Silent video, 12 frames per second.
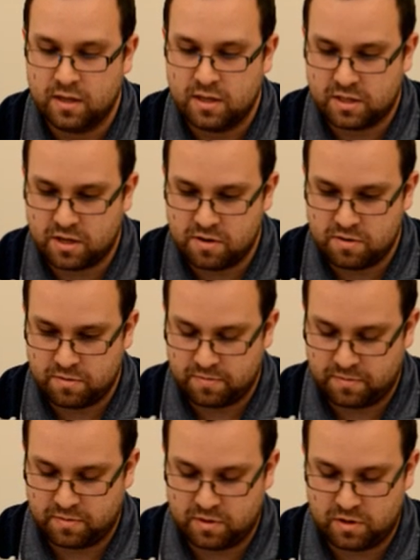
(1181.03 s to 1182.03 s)
So
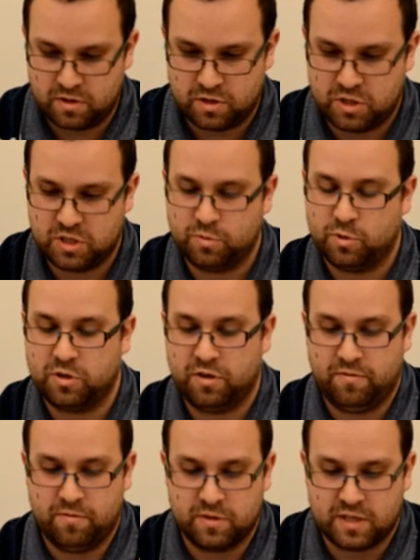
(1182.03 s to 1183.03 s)
just to walk you
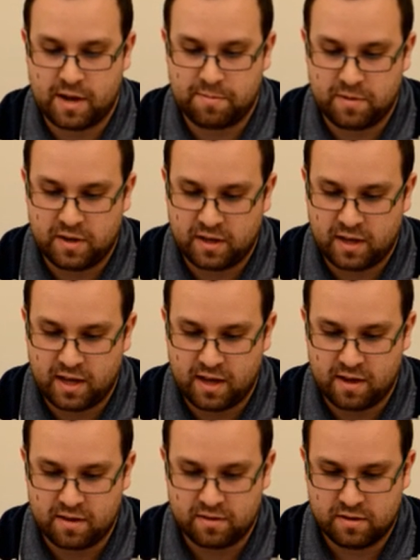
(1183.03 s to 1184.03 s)
through what's happening
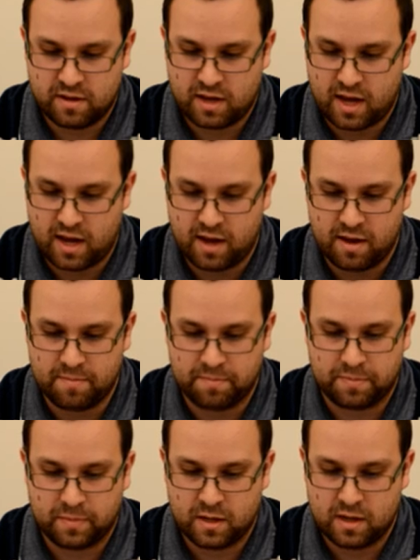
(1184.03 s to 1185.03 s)
here,
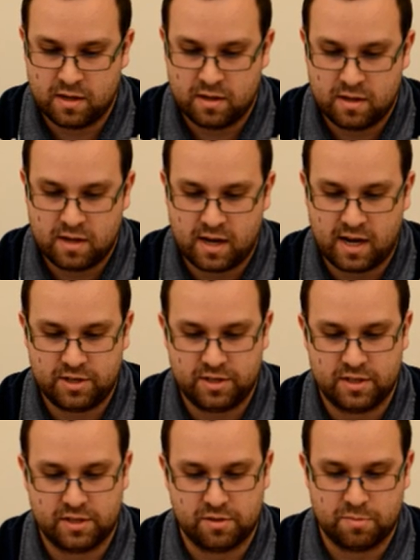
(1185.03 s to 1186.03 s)
um,
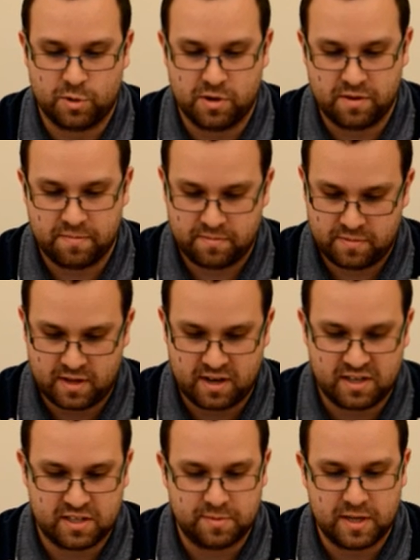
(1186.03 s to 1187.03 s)
actually that's a good point. That
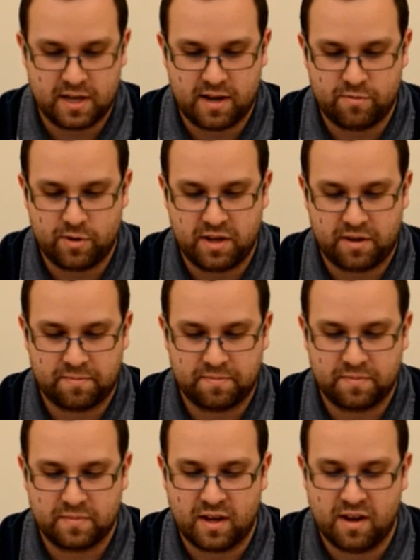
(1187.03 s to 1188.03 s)
needs to be a day of week.
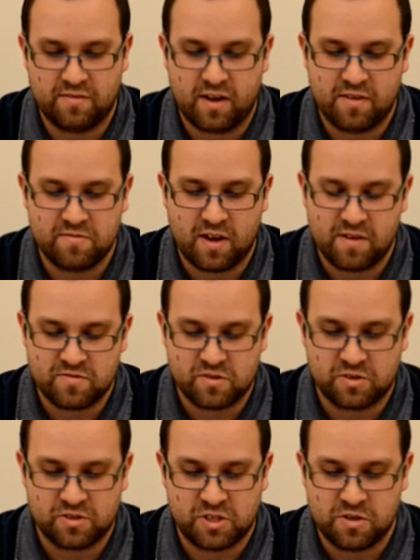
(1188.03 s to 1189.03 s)
I've, I've, I've
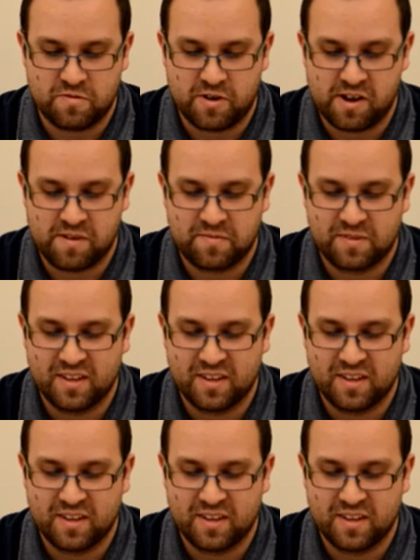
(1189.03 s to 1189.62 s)
gone too far.